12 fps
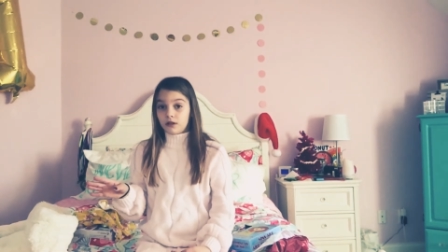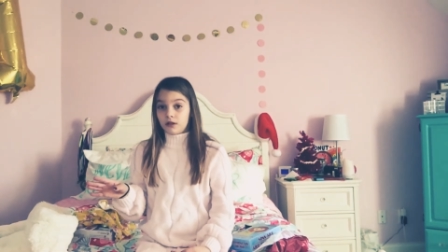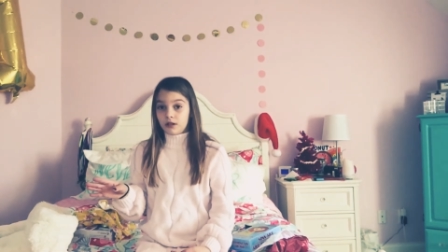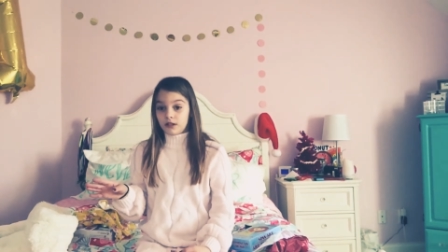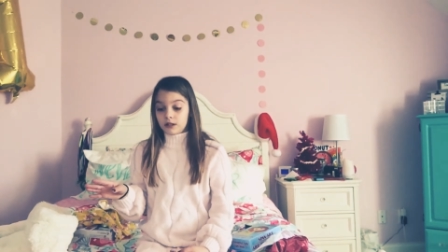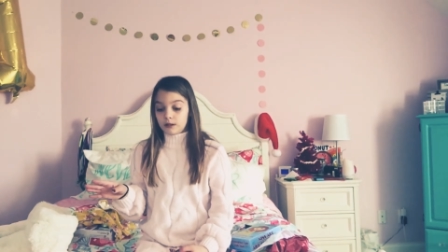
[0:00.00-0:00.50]

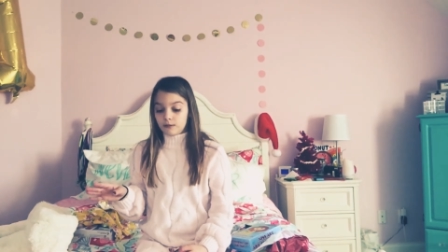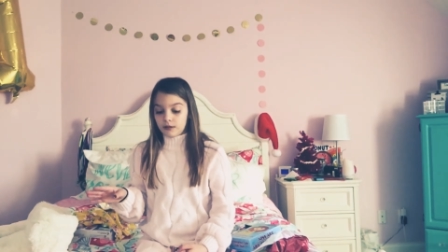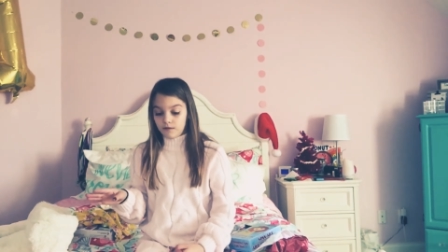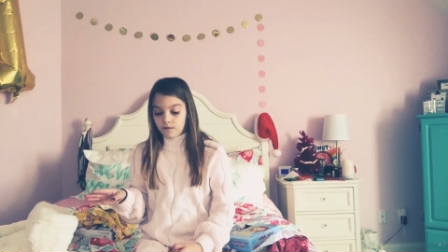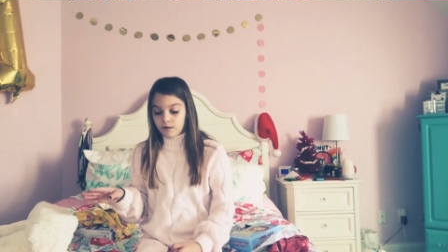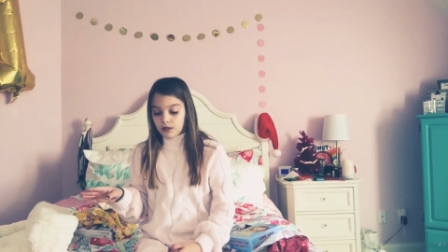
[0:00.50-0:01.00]
Cause like my
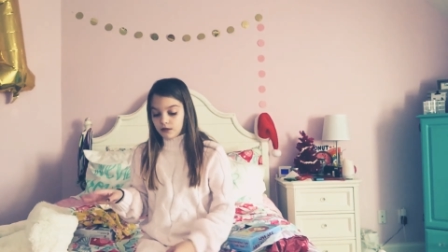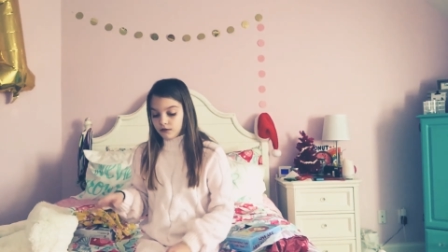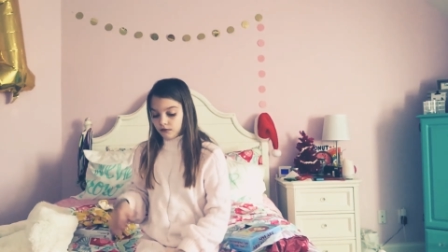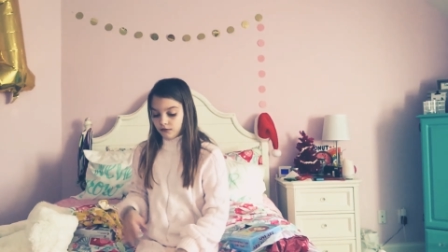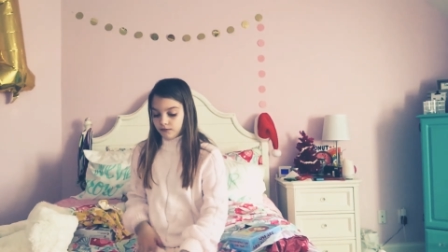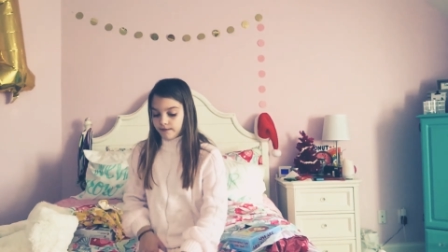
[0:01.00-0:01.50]
feet.
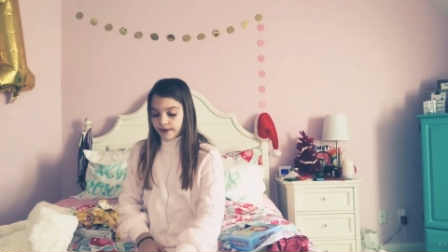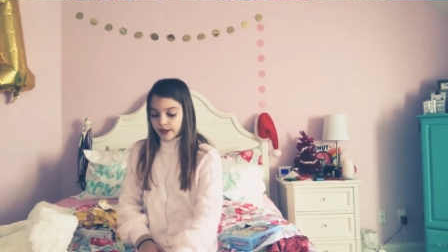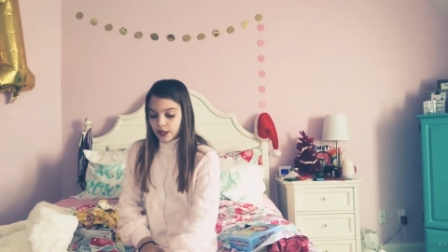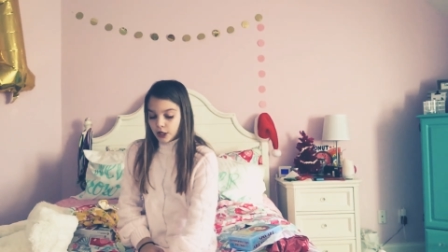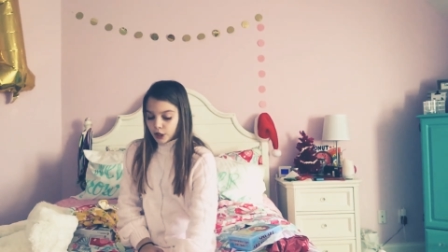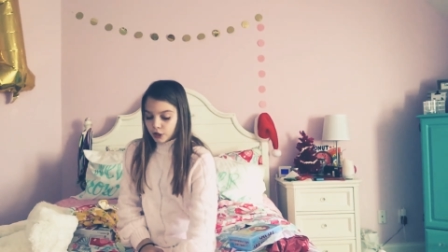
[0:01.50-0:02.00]
But
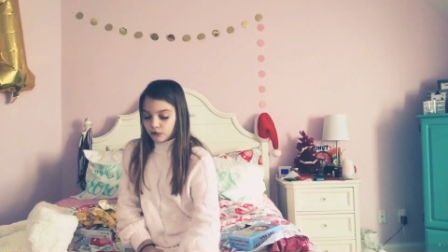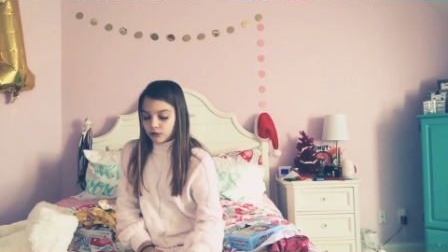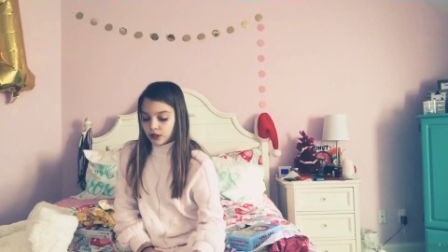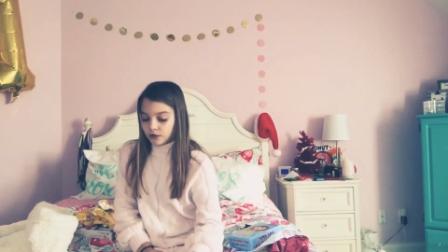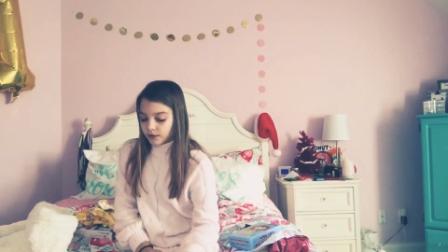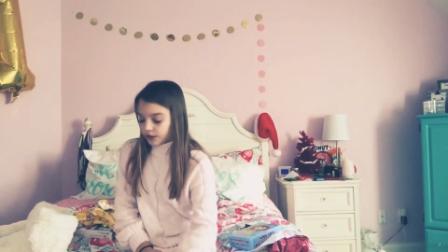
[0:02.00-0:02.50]
you don't
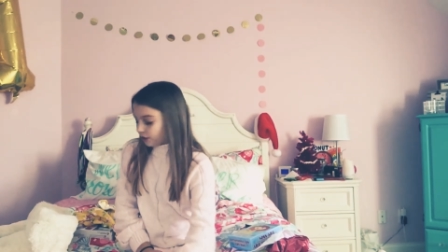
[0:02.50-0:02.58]
need to wear